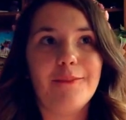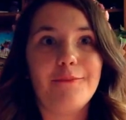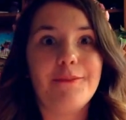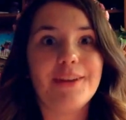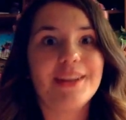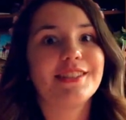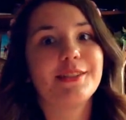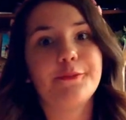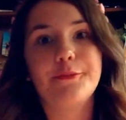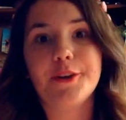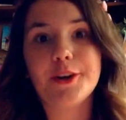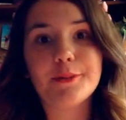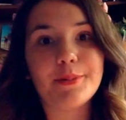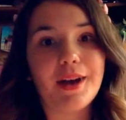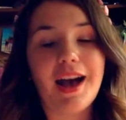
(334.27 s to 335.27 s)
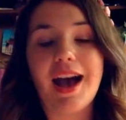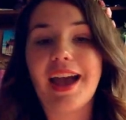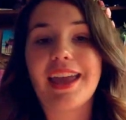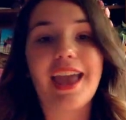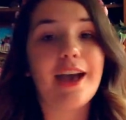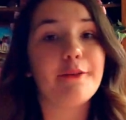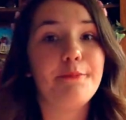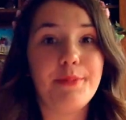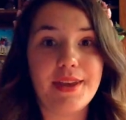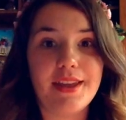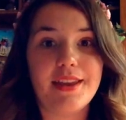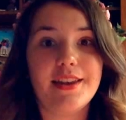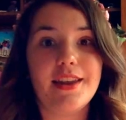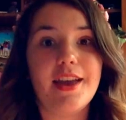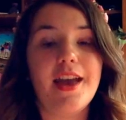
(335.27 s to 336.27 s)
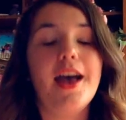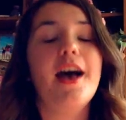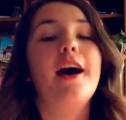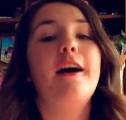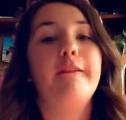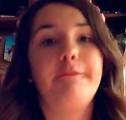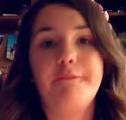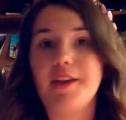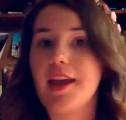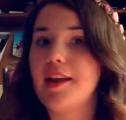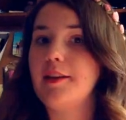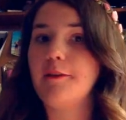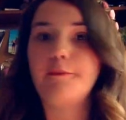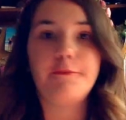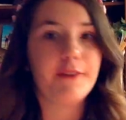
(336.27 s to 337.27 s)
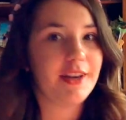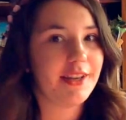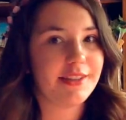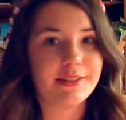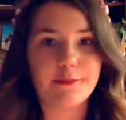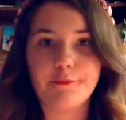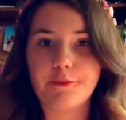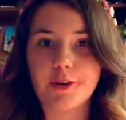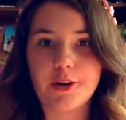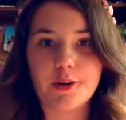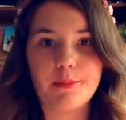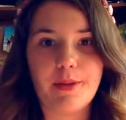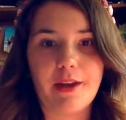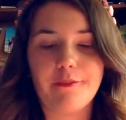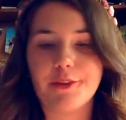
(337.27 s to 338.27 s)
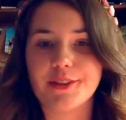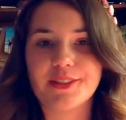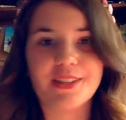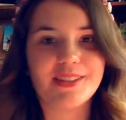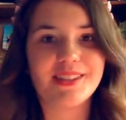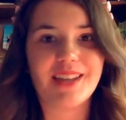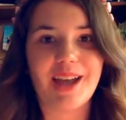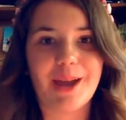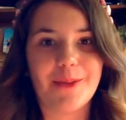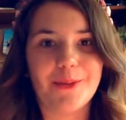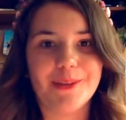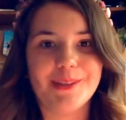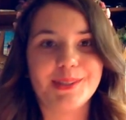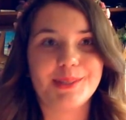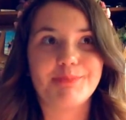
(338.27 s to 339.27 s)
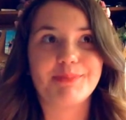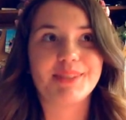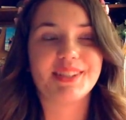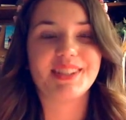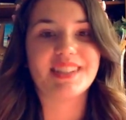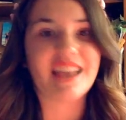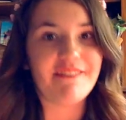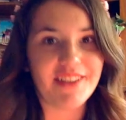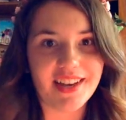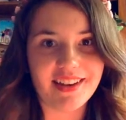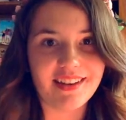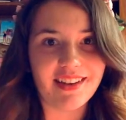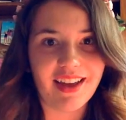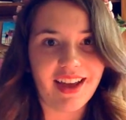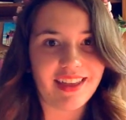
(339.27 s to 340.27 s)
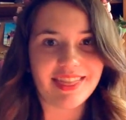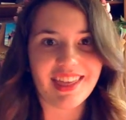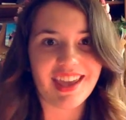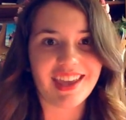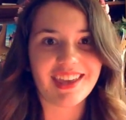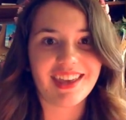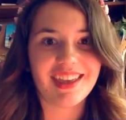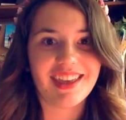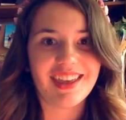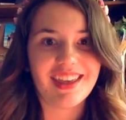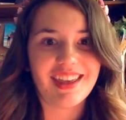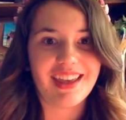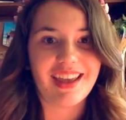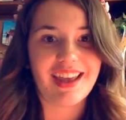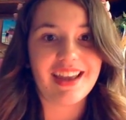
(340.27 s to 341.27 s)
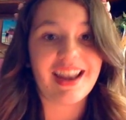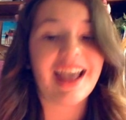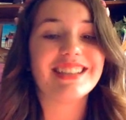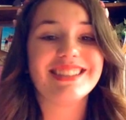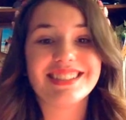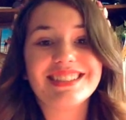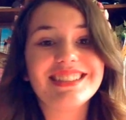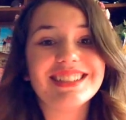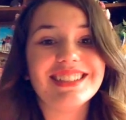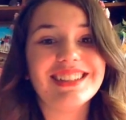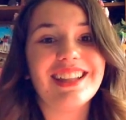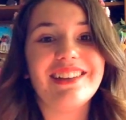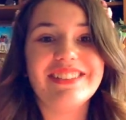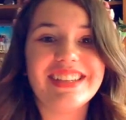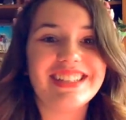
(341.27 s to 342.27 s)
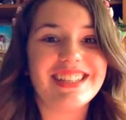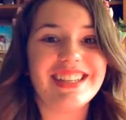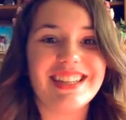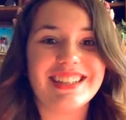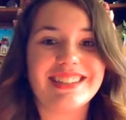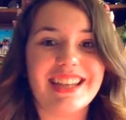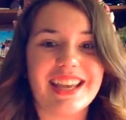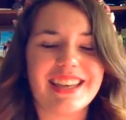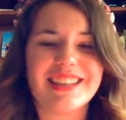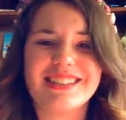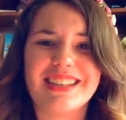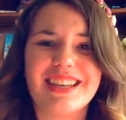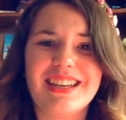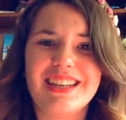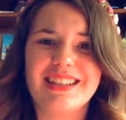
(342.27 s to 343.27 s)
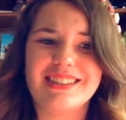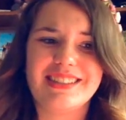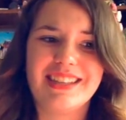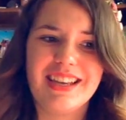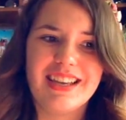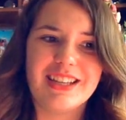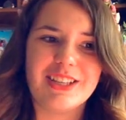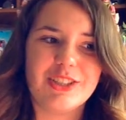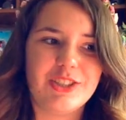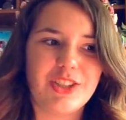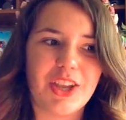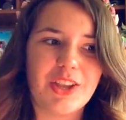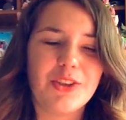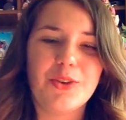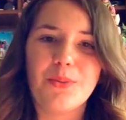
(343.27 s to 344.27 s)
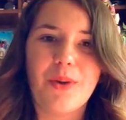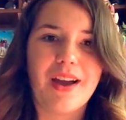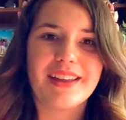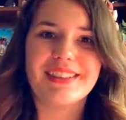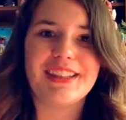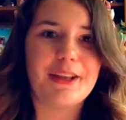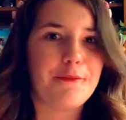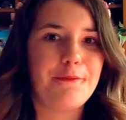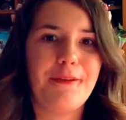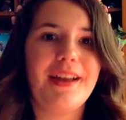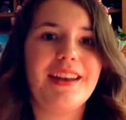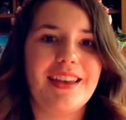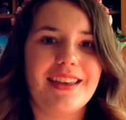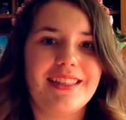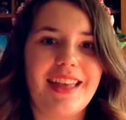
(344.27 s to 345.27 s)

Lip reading: Phineas and Ferb. I have been a fan of Phineas and Ferb ever since I was 7, I think. And I still love it to this day because it is genuinely funny.